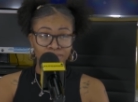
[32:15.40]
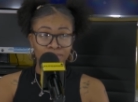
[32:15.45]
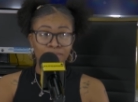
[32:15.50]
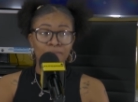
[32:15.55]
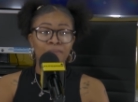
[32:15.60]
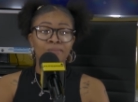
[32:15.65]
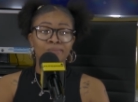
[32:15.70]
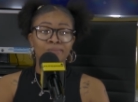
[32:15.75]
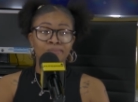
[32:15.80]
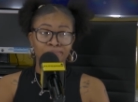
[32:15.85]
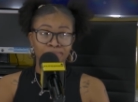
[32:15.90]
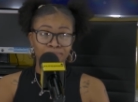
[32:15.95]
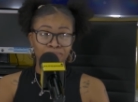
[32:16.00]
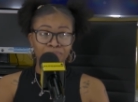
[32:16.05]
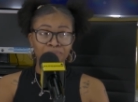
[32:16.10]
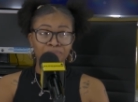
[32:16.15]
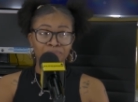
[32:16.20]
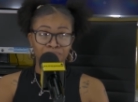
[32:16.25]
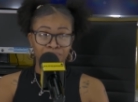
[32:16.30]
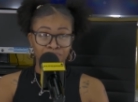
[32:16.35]
But mm-hmm.
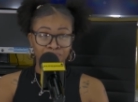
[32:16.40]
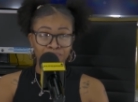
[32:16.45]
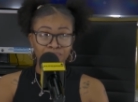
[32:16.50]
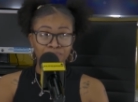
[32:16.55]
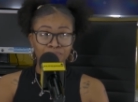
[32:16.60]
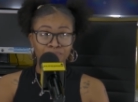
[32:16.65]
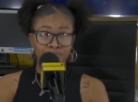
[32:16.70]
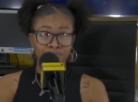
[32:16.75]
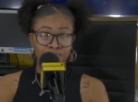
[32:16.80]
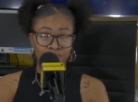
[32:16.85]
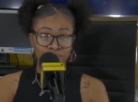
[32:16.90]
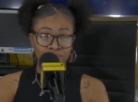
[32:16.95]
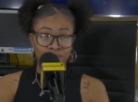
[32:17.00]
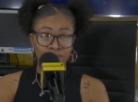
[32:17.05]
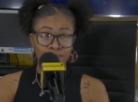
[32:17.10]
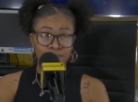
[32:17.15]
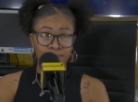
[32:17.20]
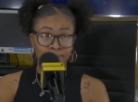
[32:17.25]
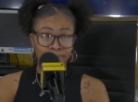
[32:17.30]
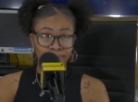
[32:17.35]
if somebody
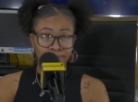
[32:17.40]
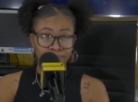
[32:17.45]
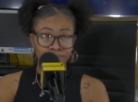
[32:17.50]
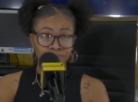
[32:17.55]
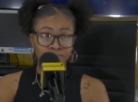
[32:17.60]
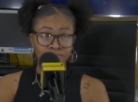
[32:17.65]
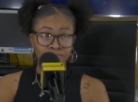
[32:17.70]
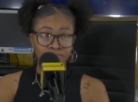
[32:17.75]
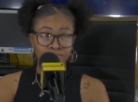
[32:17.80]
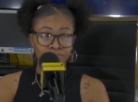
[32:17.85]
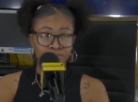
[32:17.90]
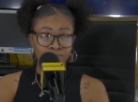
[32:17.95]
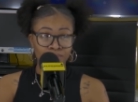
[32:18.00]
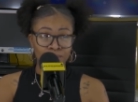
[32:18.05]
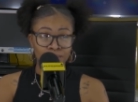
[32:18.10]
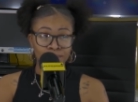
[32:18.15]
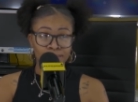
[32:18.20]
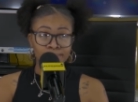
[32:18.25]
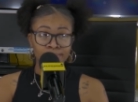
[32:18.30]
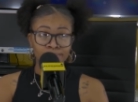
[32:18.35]
happen to pop up,
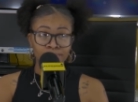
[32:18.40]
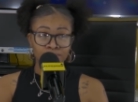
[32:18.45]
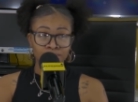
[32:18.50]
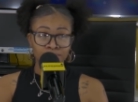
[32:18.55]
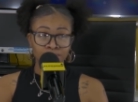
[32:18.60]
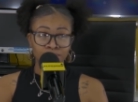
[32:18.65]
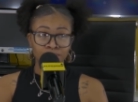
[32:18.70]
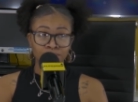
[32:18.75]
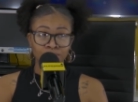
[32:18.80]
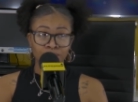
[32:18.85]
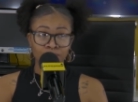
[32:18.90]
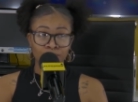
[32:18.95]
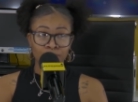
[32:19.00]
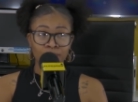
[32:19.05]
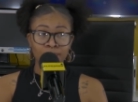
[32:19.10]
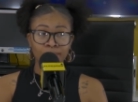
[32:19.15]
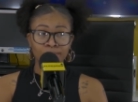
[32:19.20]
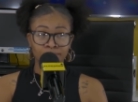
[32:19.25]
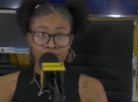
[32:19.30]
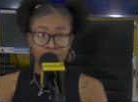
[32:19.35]
you know what I mean?
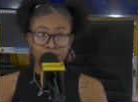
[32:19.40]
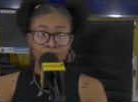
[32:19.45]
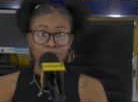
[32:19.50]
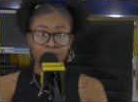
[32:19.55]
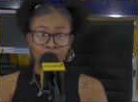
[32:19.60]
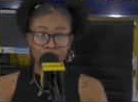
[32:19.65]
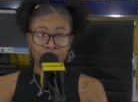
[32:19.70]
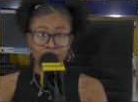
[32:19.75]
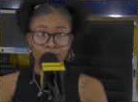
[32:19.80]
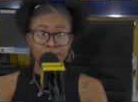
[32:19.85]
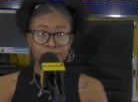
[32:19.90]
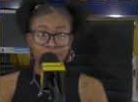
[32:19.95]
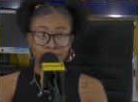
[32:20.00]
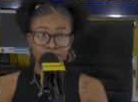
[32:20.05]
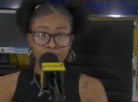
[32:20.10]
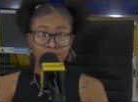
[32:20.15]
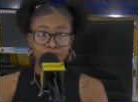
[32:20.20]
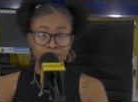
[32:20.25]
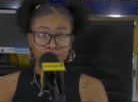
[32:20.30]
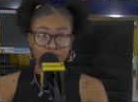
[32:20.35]
They act like
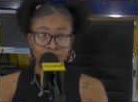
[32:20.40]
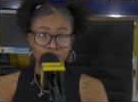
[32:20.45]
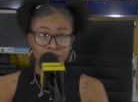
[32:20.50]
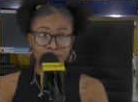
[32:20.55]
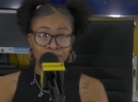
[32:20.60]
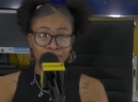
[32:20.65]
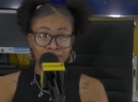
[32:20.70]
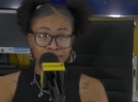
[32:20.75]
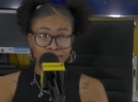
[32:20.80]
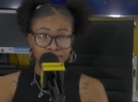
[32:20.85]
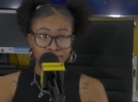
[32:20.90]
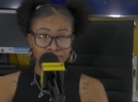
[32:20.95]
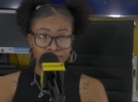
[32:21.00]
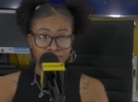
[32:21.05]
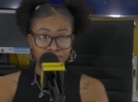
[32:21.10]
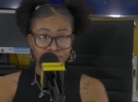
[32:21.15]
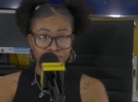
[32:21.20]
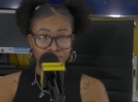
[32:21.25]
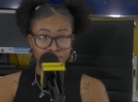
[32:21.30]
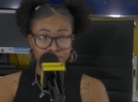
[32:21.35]
motherfuckers supposed to have his
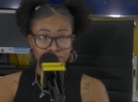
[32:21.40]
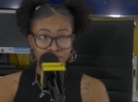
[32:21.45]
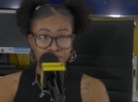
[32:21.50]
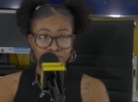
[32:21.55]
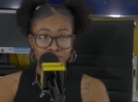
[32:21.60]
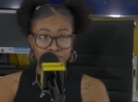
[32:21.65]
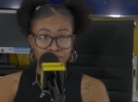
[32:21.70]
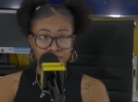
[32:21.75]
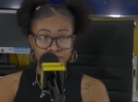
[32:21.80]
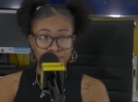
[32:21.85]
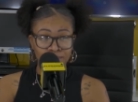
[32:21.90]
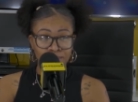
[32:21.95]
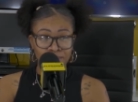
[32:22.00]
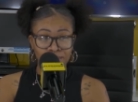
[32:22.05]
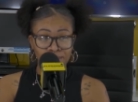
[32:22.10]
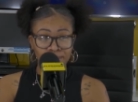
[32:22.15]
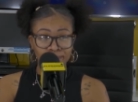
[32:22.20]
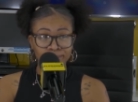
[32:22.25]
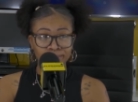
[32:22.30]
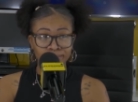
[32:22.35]
chains, all his
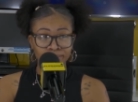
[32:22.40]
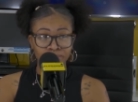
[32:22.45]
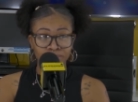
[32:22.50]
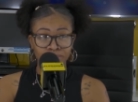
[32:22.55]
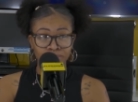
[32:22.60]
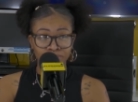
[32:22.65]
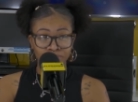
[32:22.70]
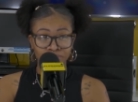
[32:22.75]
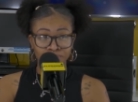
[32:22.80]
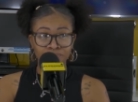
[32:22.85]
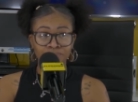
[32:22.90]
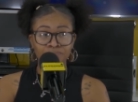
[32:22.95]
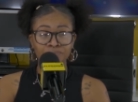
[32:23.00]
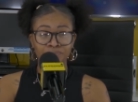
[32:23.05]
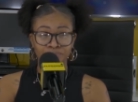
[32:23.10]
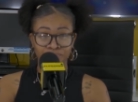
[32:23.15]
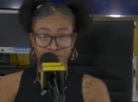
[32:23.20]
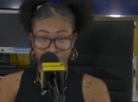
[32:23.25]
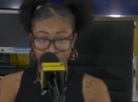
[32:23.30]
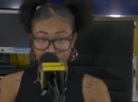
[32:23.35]
chains, his
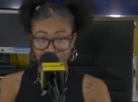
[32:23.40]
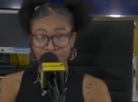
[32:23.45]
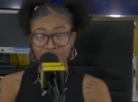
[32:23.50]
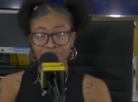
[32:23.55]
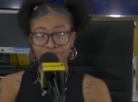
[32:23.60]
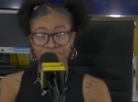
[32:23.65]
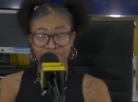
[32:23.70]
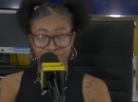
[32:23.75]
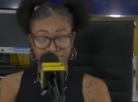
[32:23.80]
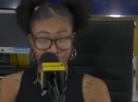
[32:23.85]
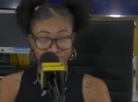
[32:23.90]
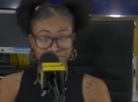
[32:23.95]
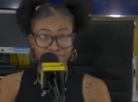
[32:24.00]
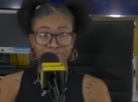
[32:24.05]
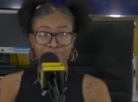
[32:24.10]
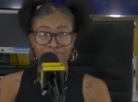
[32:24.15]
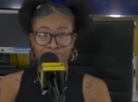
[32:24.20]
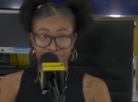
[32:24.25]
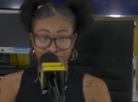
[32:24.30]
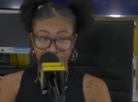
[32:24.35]
Versace and
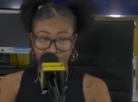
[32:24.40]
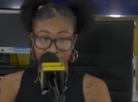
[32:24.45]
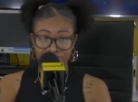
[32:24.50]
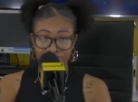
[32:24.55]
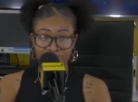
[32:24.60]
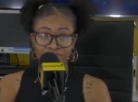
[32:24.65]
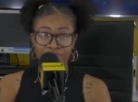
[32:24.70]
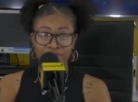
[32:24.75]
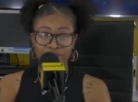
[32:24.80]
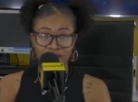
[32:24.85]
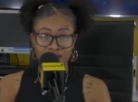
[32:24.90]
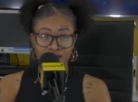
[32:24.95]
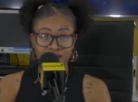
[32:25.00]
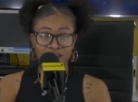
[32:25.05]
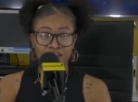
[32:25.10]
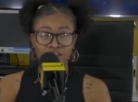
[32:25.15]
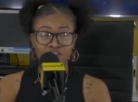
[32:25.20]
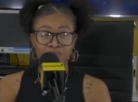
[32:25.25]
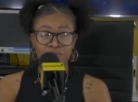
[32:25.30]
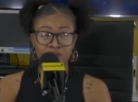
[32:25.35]
all that shit. Yeah, while
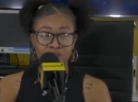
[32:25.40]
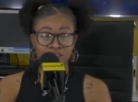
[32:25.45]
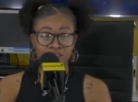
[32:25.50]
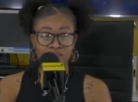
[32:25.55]
he's sitting.